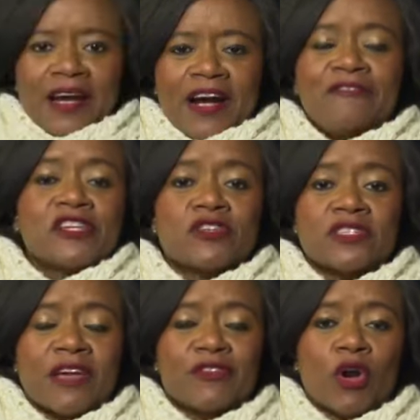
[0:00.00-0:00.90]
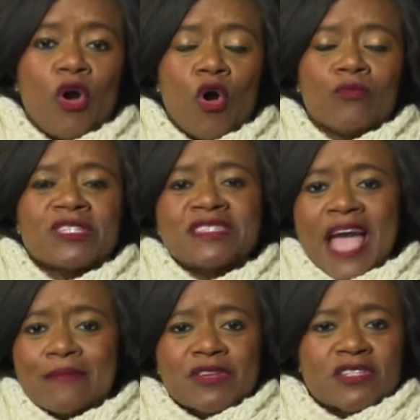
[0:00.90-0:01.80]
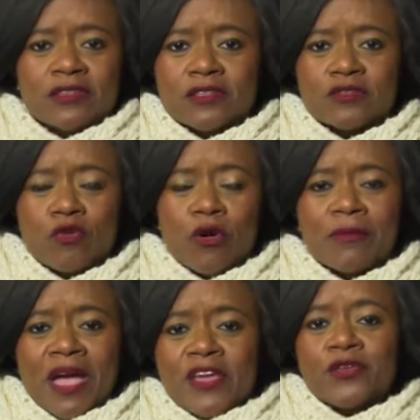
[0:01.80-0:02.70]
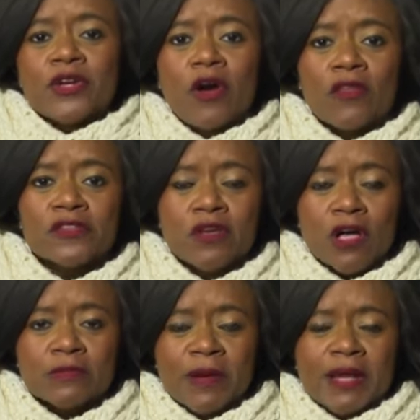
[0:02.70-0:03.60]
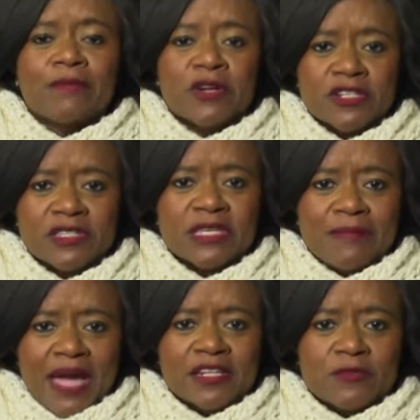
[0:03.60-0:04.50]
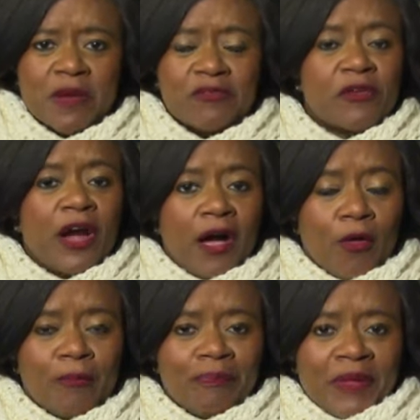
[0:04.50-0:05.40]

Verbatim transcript: Officials say if your home was damaged in the storm, you can call the Salisbury Emergency Management for help.